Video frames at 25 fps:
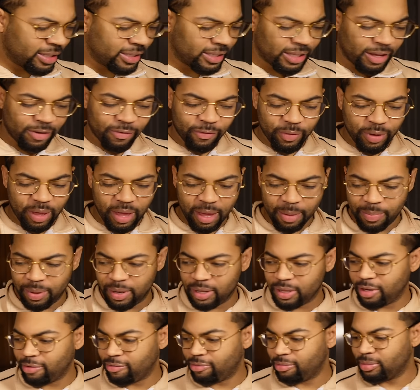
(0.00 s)
the stuff we had
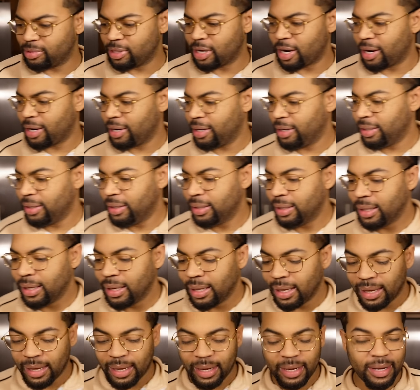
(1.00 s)
picked up from Target.
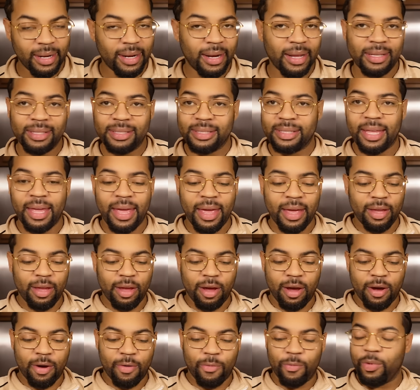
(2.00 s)
And that's that,
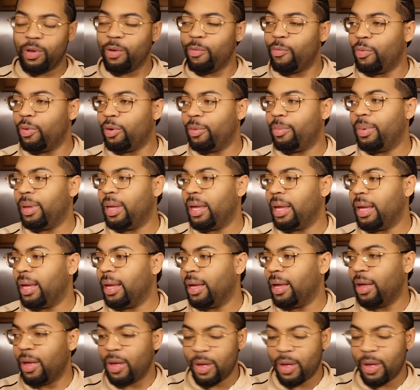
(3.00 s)
y'all. We will be